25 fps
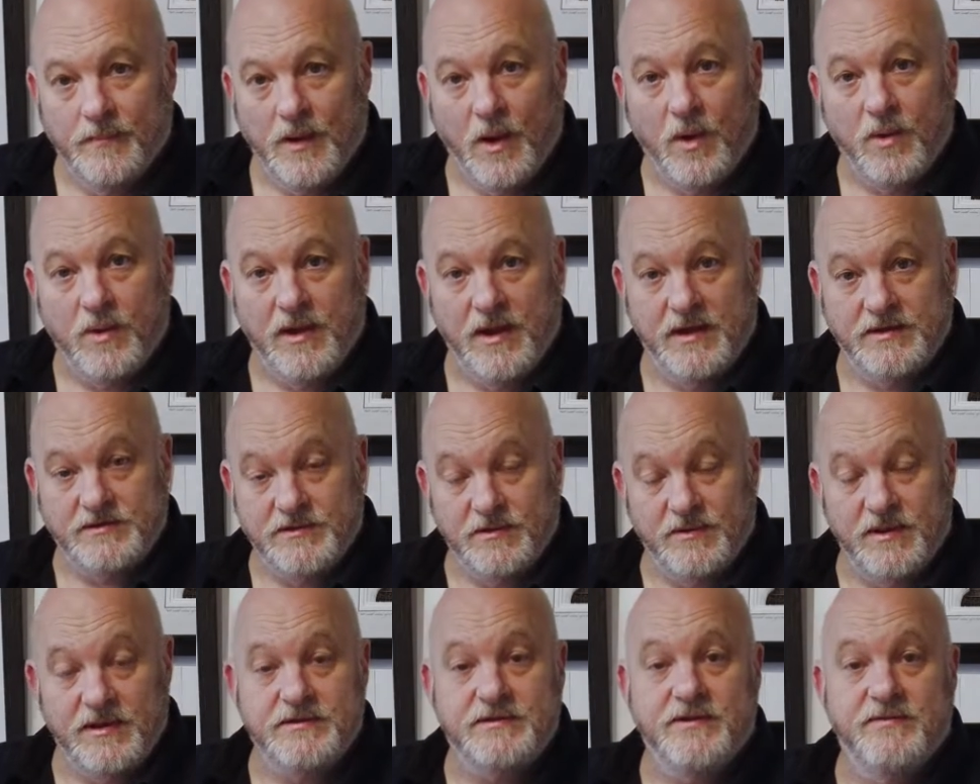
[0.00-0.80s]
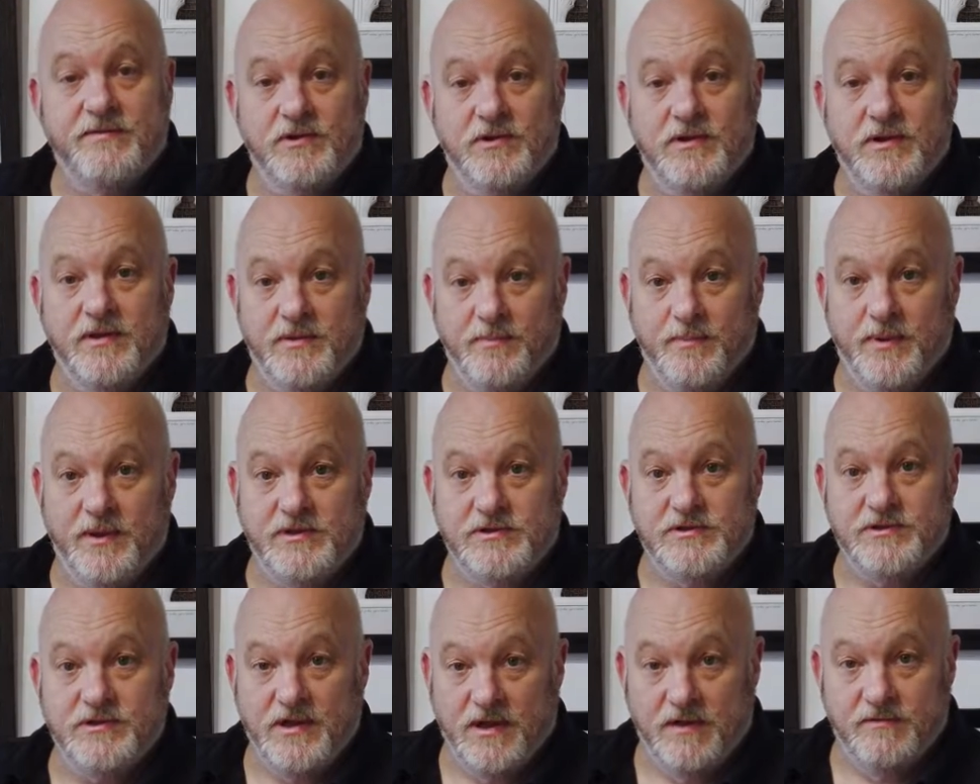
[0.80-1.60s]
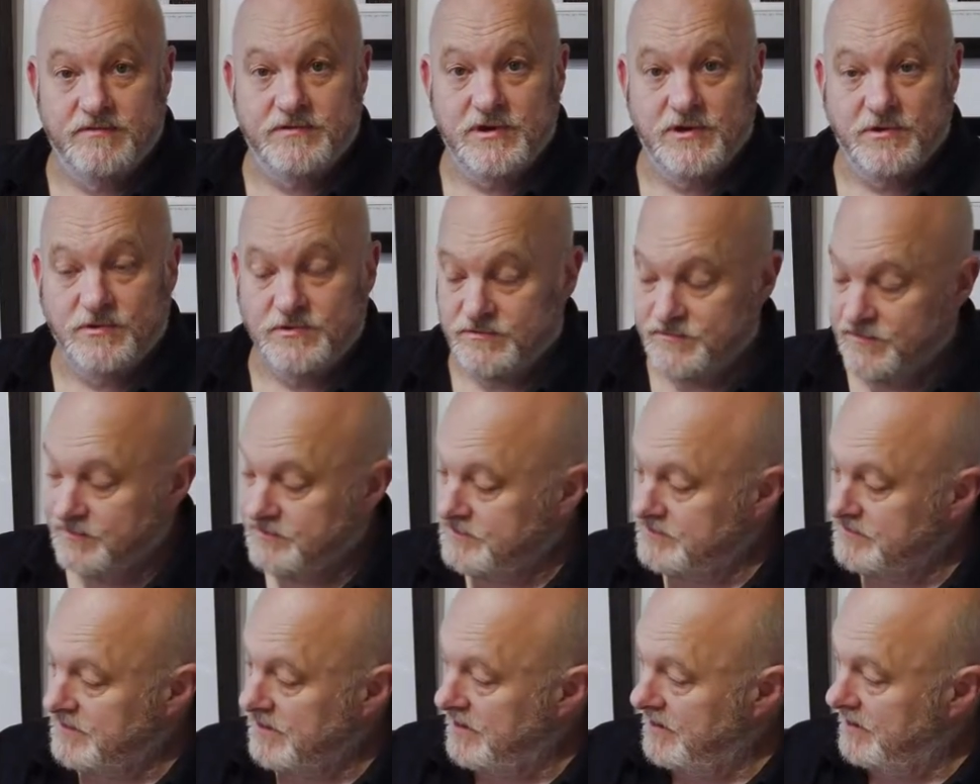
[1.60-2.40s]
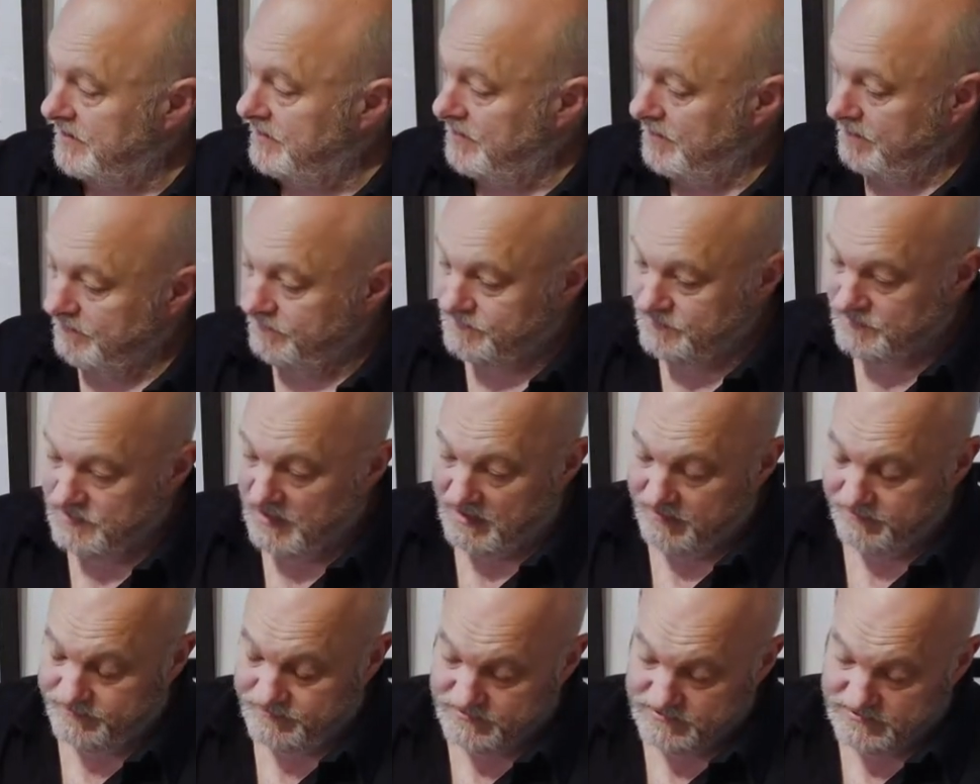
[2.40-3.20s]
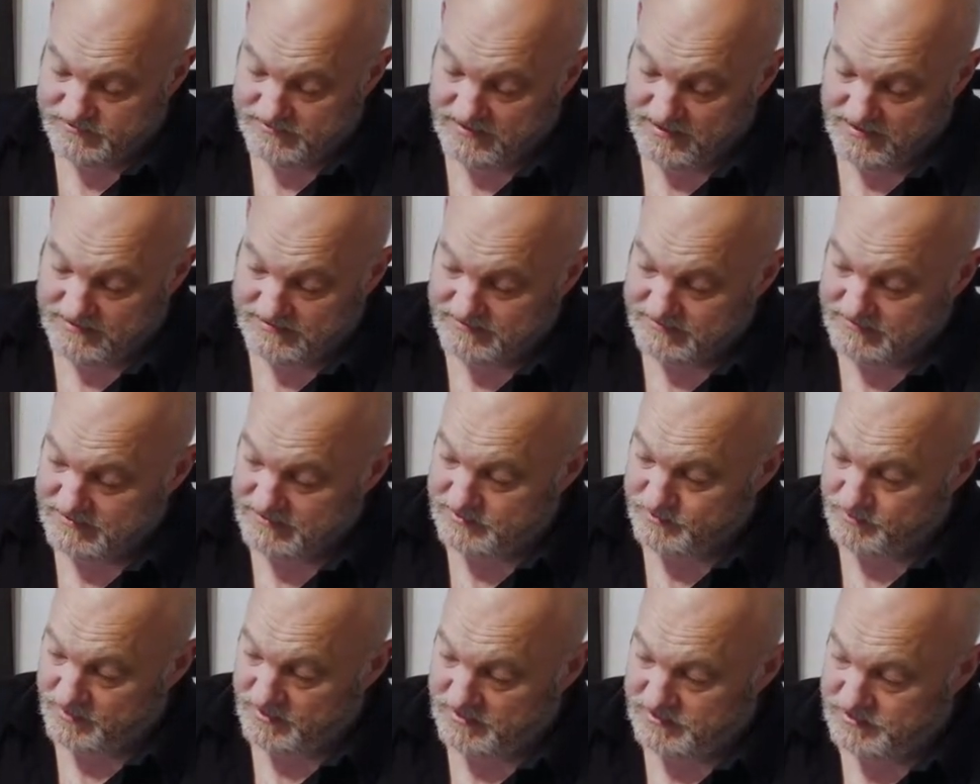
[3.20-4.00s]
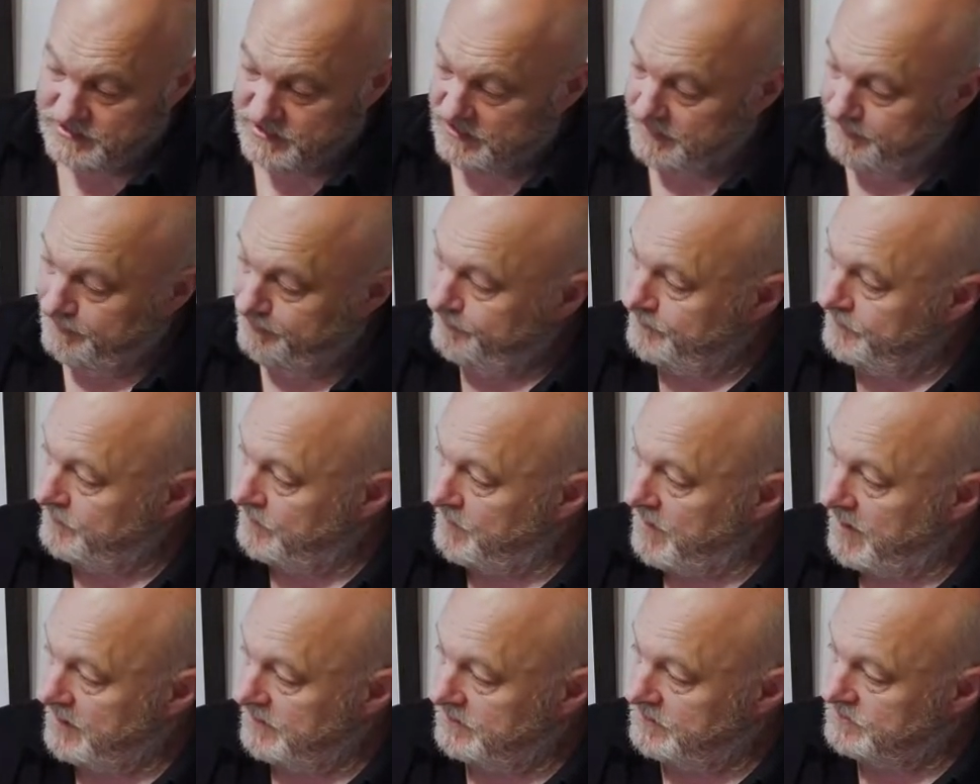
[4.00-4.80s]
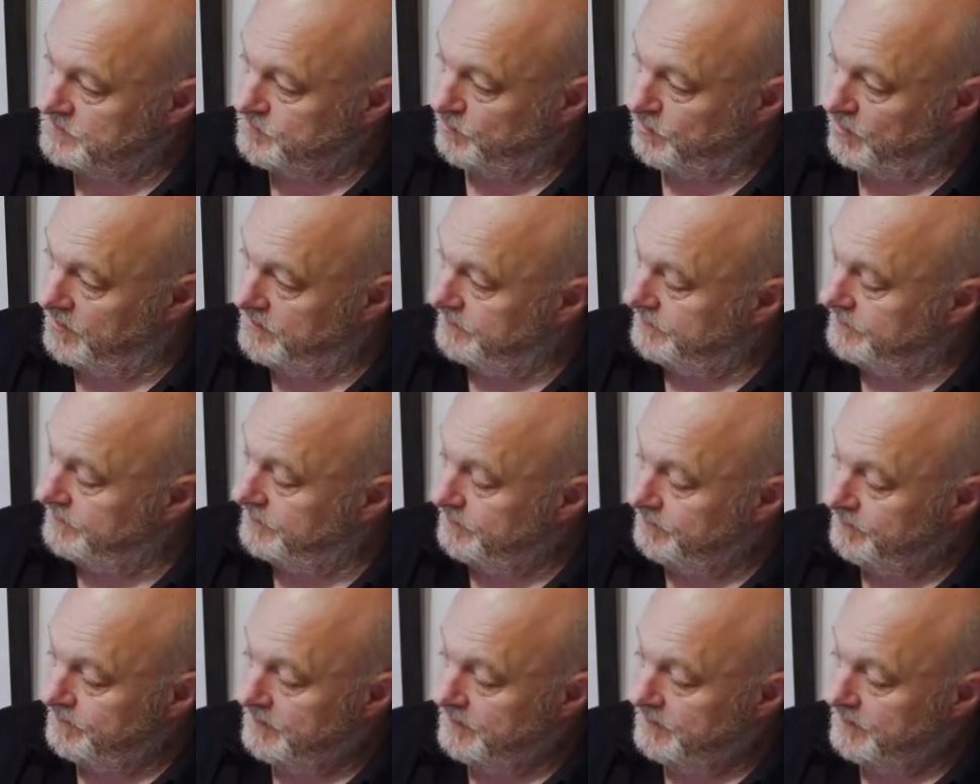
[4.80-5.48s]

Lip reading: Okay, so let's have a look at the picture that I've chosen for today. I've selected this picture to make this print.